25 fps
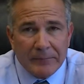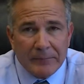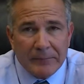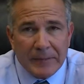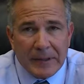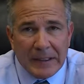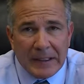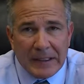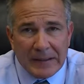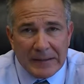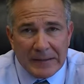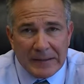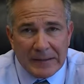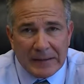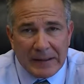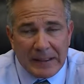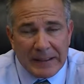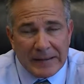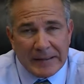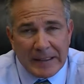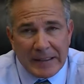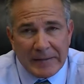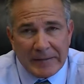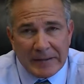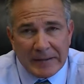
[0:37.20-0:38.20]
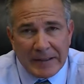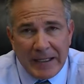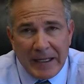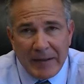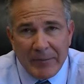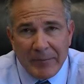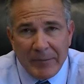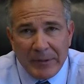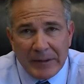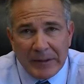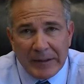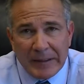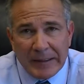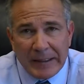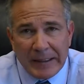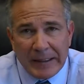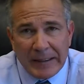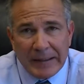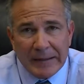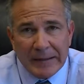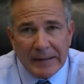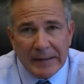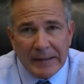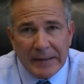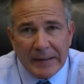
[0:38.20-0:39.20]
because a lot of times
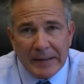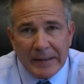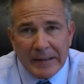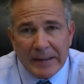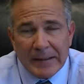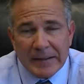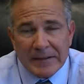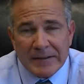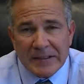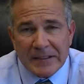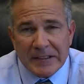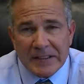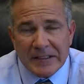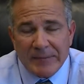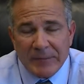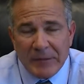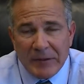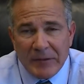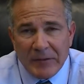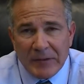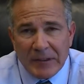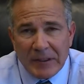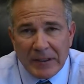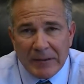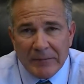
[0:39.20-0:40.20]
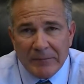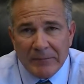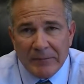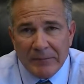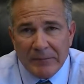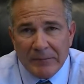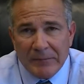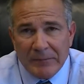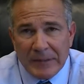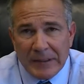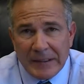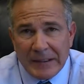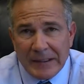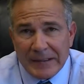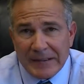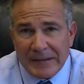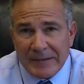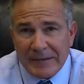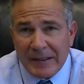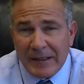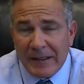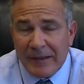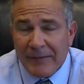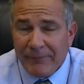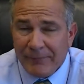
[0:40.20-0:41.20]
liability is disputed
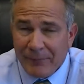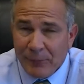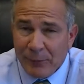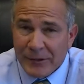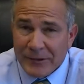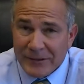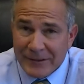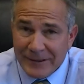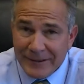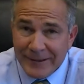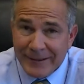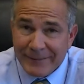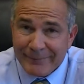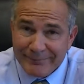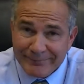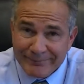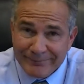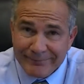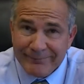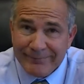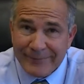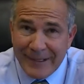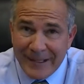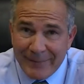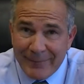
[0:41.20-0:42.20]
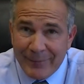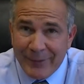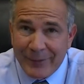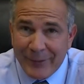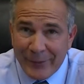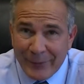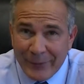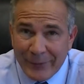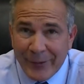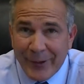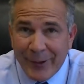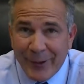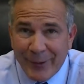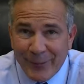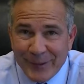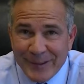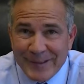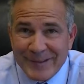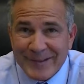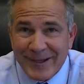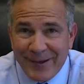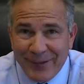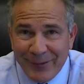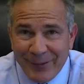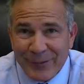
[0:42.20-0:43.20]
because unfortunately people don't
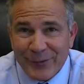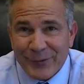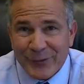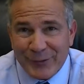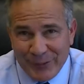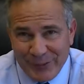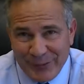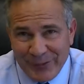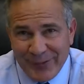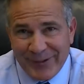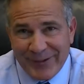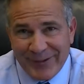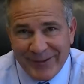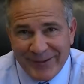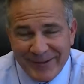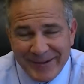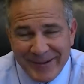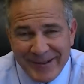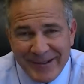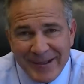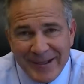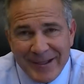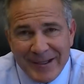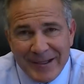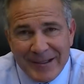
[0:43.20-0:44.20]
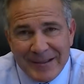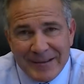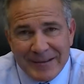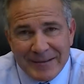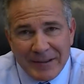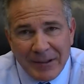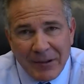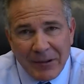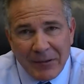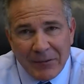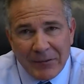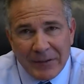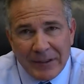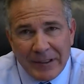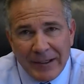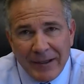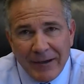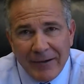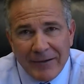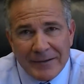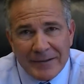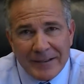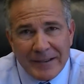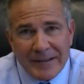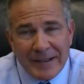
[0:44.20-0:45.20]
always tell the truth. So
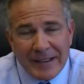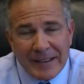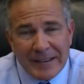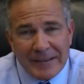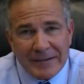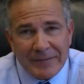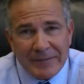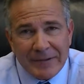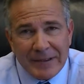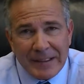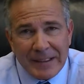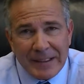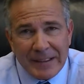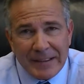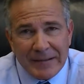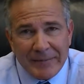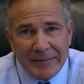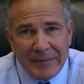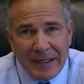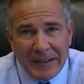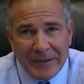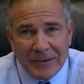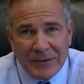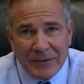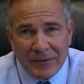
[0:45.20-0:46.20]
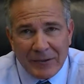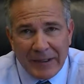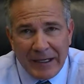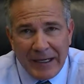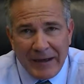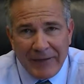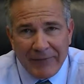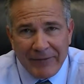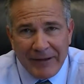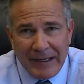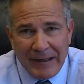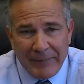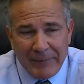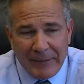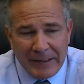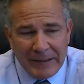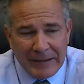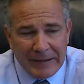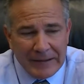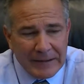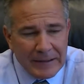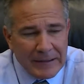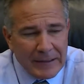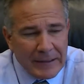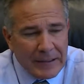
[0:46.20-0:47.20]
here's the things that we need to make sure have
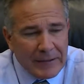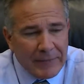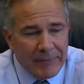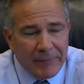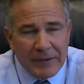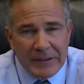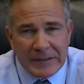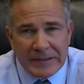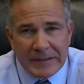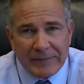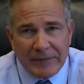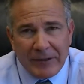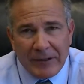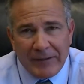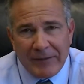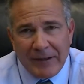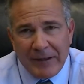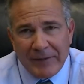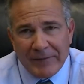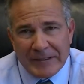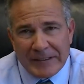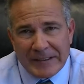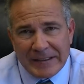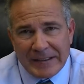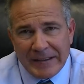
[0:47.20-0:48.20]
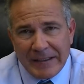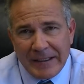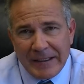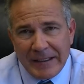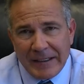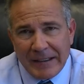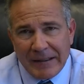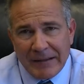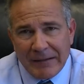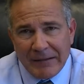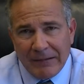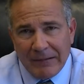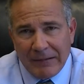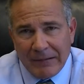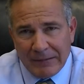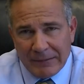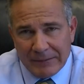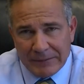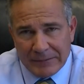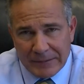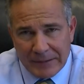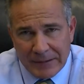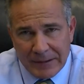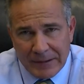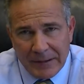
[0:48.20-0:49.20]
happen. First of all, obviously you need to
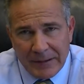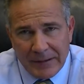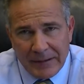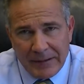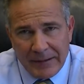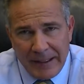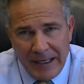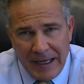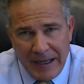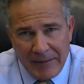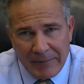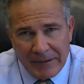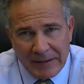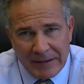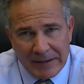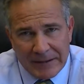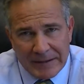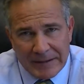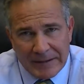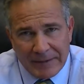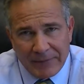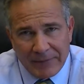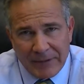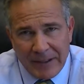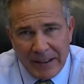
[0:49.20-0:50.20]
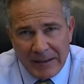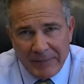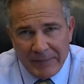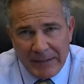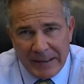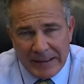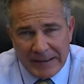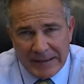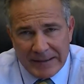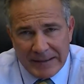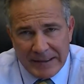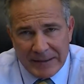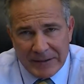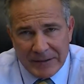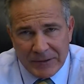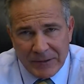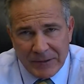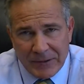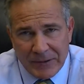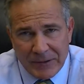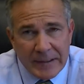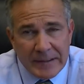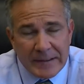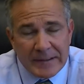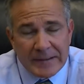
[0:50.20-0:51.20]
call the ambulance if anybody's
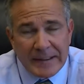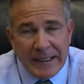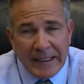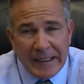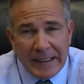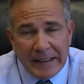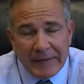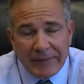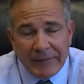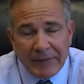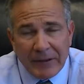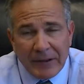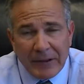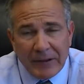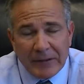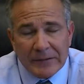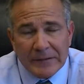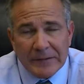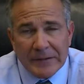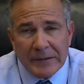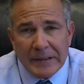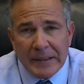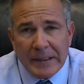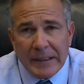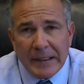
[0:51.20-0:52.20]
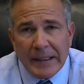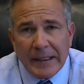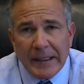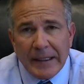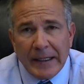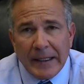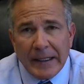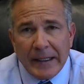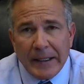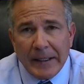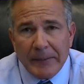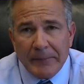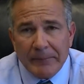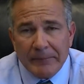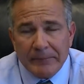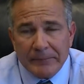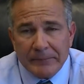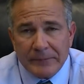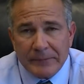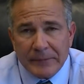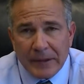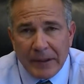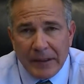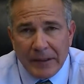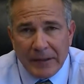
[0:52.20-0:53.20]
injured. Second of all,
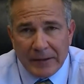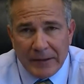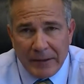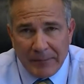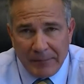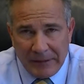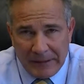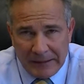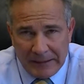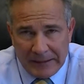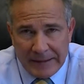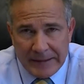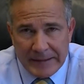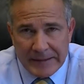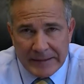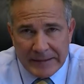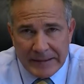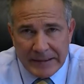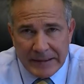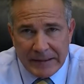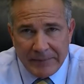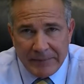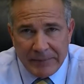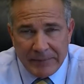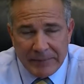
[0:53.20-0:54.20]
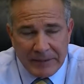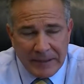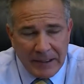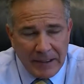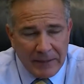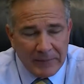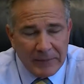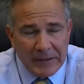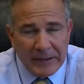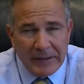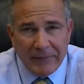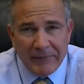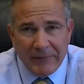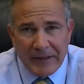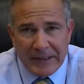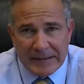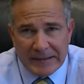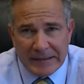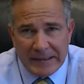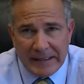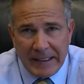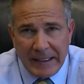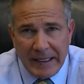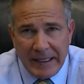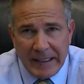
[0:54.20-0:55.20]
the police need to come and
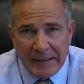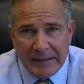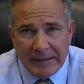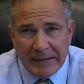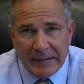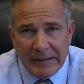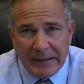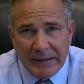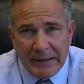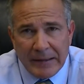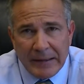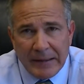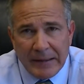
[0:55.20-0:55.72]
investigate,